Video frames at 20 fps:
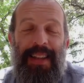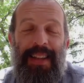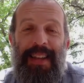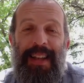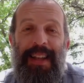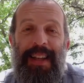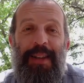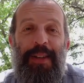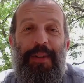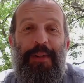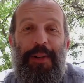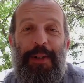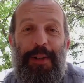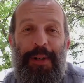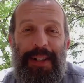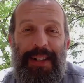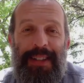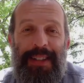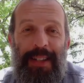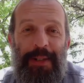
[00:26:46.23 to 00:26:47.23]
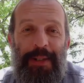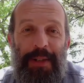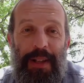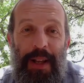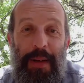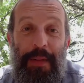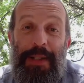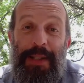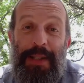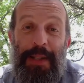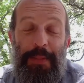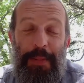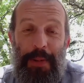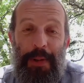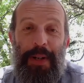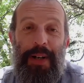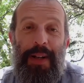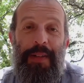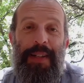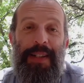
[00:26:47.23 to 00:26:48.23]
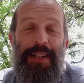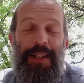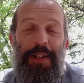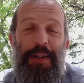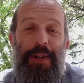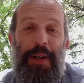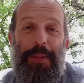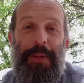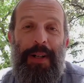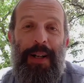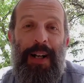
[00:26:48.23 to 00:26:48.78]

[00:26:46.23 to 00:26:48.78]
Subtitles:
Thank you for your continued love and support of this incredible